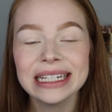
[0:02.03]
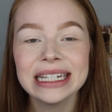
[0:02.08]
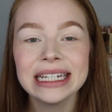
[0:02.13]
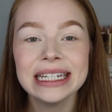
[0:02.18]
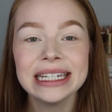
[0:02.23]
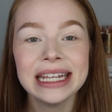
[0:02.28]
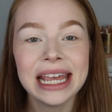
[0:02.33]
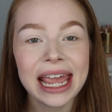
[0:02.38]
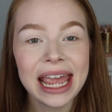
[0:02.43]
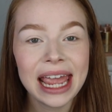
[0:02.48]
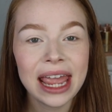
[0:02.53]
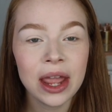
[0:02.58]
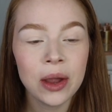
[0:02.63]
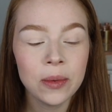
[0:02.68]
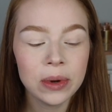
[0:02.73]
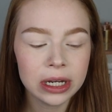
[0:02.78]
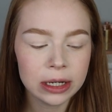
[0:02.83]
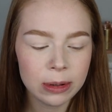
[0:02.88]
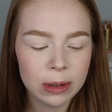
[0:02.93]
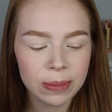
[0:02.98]
Today
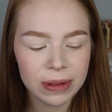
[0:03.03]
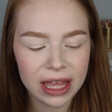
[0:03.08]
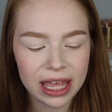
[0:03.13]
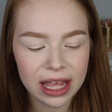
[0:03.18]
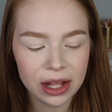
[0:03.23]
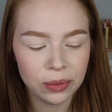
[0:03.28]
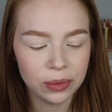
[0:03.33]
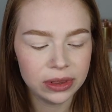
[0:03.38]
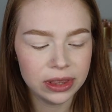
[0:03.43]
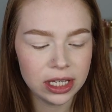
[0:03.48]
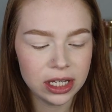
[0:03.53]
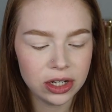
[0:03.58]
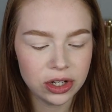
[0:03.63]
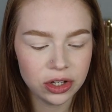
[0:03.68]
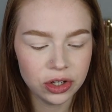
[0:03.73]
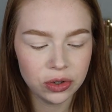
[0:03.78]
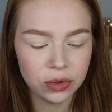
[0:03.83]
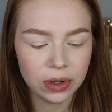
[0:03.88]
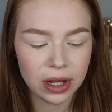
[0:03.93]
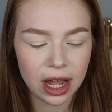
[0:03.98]
we're going to be playing with the
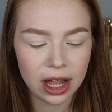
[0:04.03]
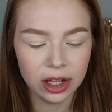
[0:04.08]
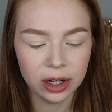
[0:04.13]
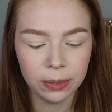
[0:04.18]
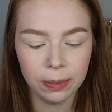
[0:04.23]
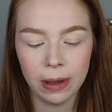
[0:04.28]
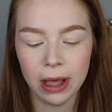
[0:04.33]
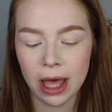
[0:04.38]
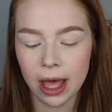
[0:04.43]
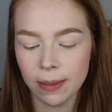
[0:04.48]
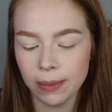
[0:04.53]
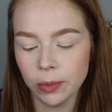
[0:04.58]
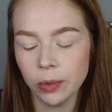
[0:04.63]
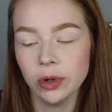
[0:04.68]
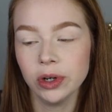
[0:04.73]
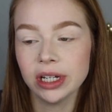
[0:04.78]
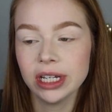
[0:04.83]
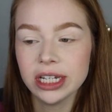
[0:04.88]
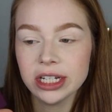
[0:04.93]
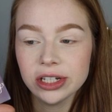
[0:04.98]
new ColourPop
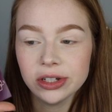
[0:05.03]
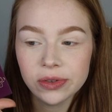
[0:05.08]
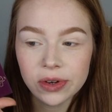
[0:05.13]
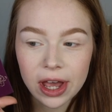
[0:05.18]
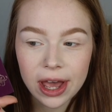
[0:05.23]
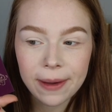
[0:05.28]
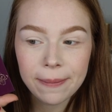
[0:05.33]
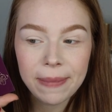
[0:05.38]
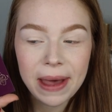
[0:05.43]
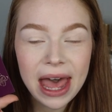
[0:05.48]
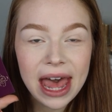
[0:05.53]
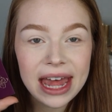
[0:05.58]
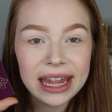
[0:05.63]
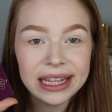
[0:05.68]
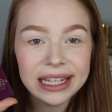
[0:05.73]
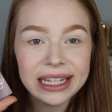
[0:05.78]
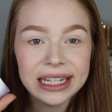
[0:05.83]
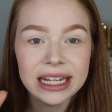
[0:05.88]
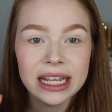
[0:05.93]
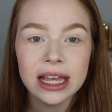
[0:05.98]
Orchid You Not
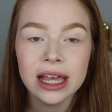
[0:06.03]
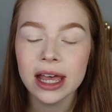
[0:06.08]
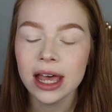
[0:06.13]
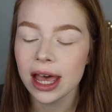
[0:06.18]
palette.